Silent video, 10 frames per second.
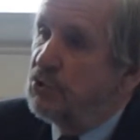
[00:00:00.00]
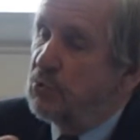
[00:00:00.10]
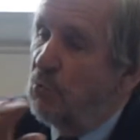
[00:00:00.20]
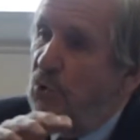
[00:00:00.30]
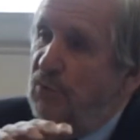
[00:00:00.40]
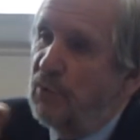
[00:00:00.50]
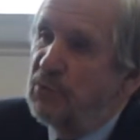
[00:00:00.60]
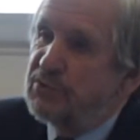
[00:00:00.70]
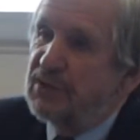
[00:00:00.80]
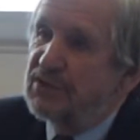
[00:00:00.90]
So all of
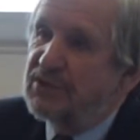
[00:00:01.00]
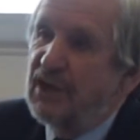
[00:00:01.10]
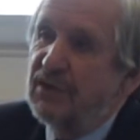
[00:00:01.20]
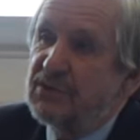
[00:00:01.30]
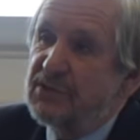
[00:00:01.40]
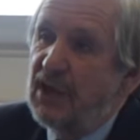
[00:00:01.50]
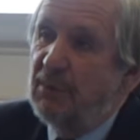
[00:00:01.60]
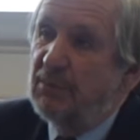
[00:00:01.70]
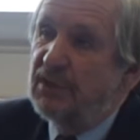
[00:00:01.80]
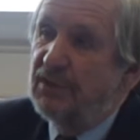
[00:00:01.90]
those things stay the
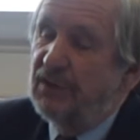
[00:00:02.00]
same.